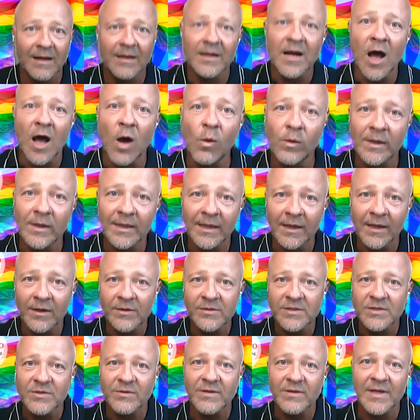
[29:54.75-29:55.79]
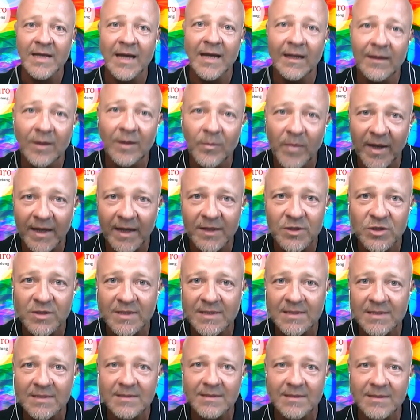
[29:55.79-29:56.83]
no one goes to the yellow
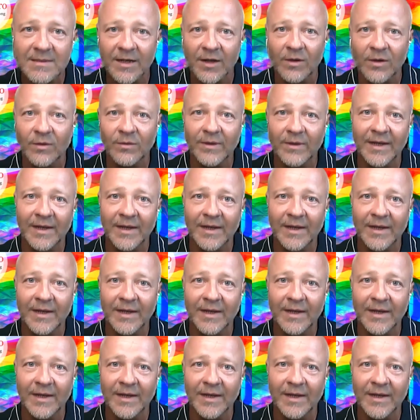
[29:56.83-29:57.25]
pages, you know,